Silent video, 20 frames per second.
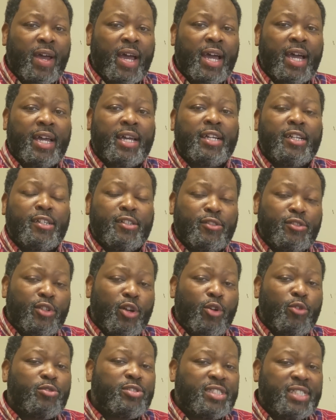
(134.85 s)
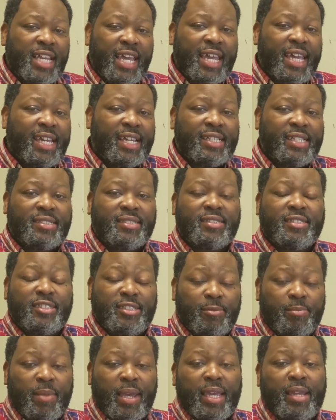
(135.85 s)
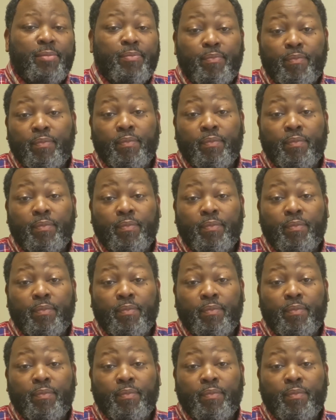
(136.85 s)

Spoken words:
you're going to have to magnify